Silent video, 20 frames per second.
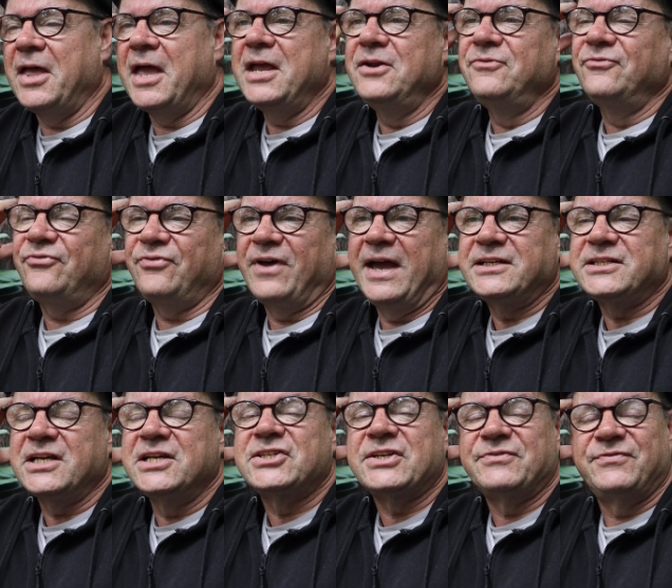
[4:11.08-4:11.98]
In
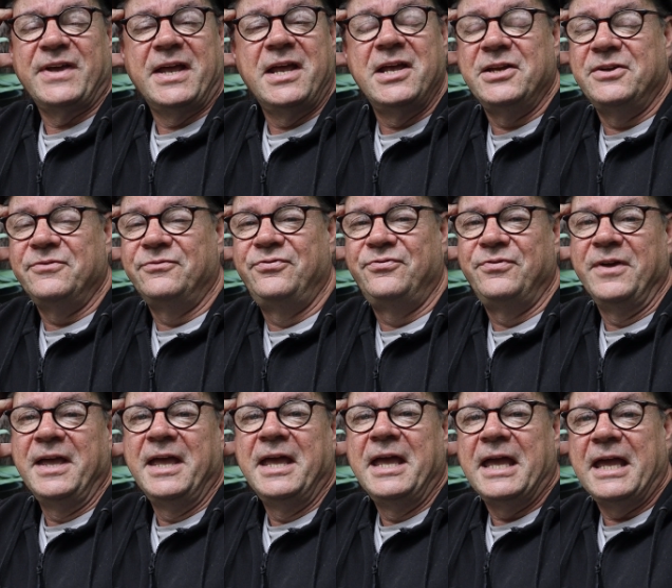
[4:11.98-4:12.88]
fact,
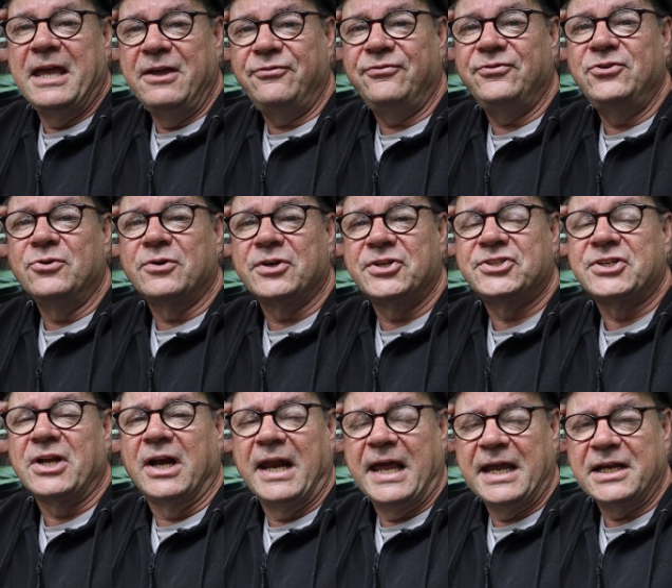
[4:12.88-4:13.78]
if you're
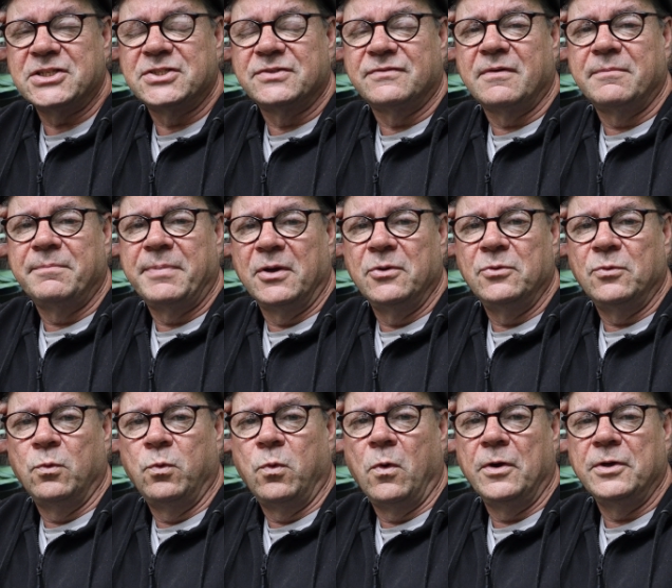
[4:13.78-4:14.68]
selective
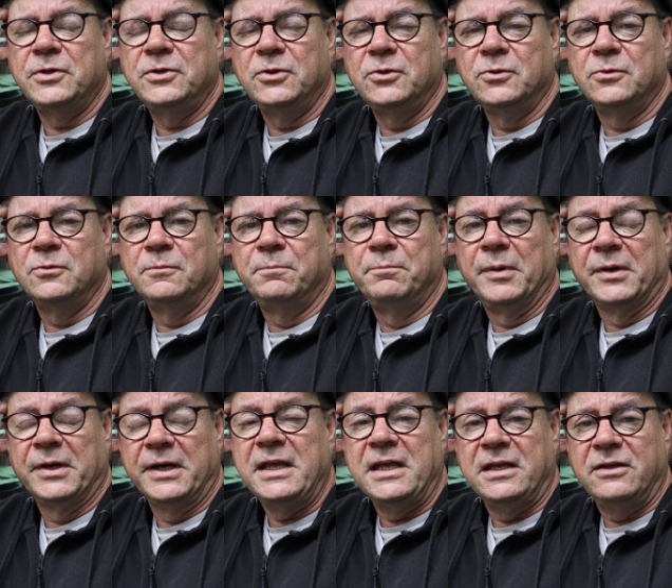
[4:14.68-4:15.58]
about what you
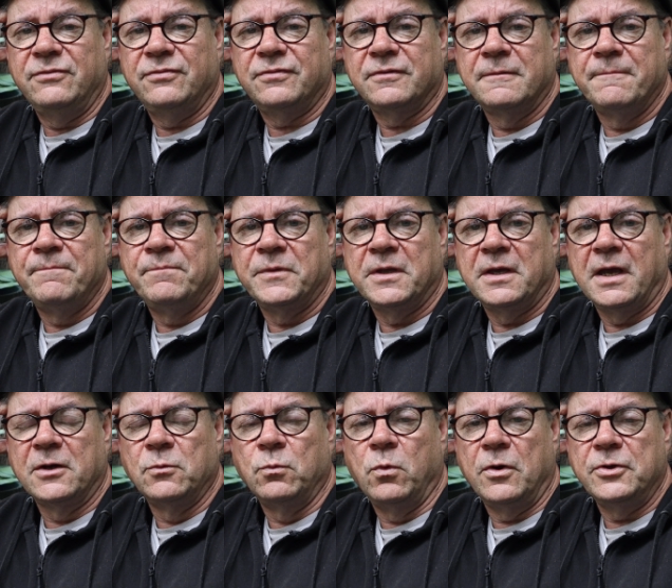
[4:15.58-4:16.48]
believe
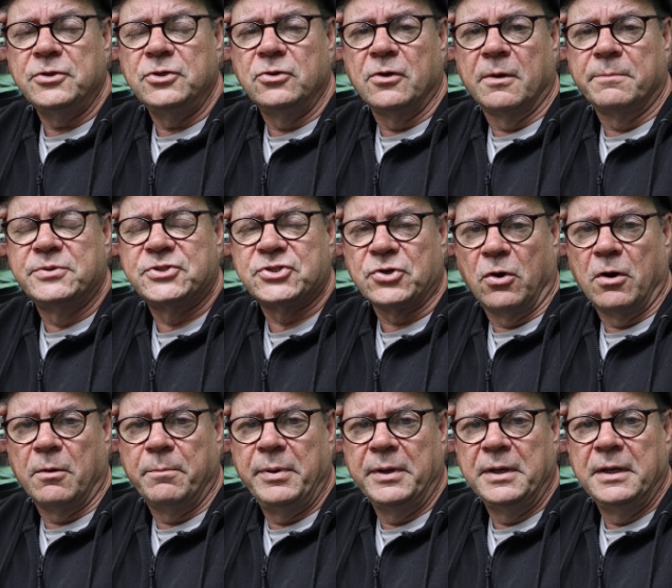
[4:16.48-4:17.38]
and what you
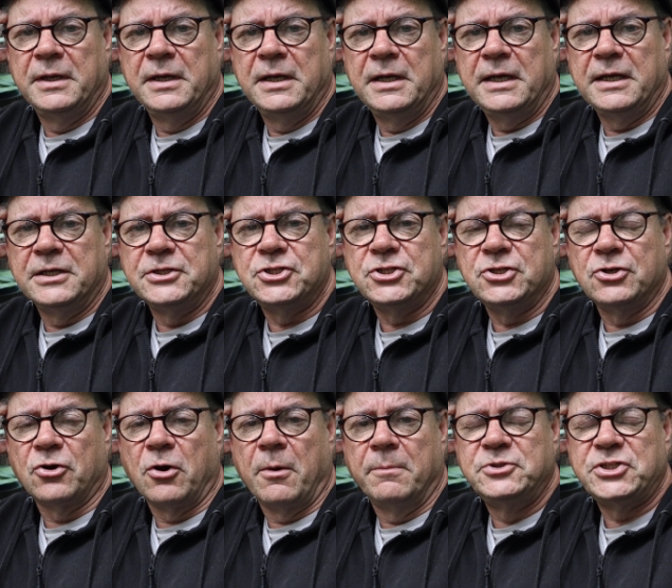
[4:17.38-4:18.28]
absorb into
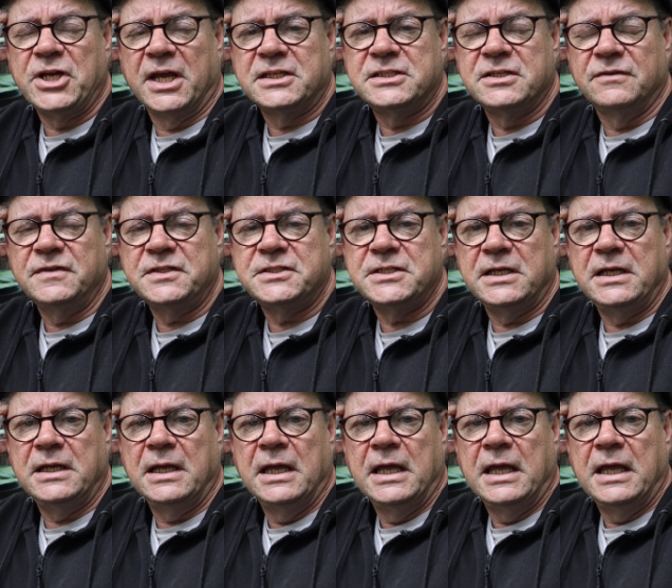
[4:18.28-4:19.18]
your
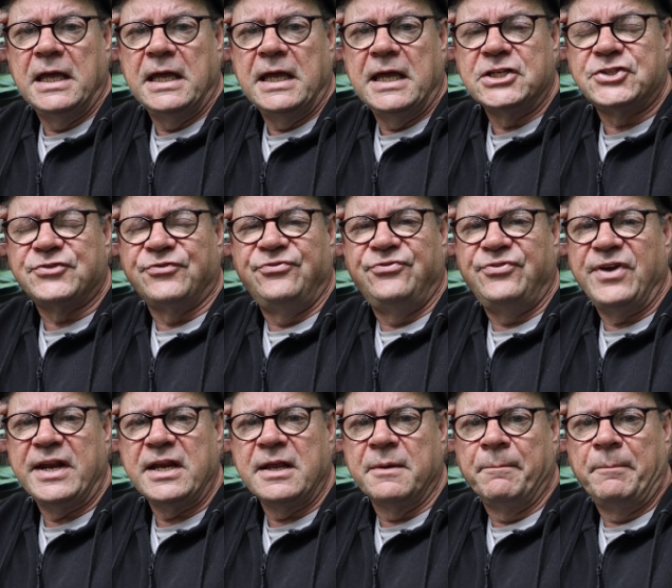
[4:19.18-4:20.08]
objectivity, it's
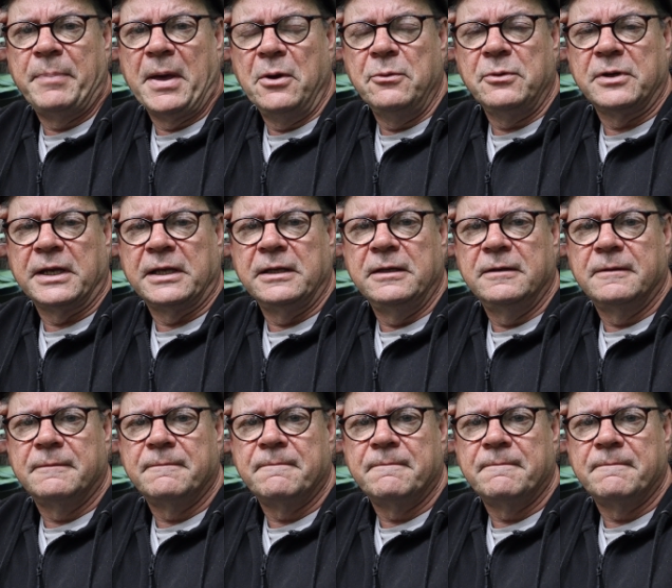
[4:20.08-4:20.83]
very empowering.